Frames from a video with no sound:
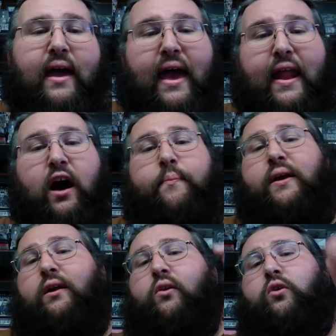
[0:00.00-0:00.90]
and
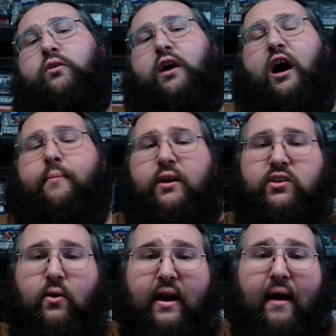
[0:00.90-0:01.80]
helping your local comic book
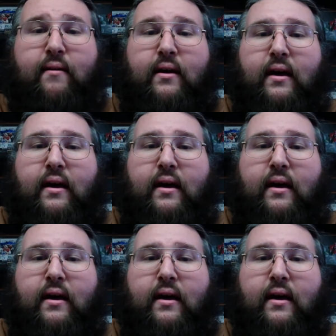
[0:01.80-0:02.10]
store out.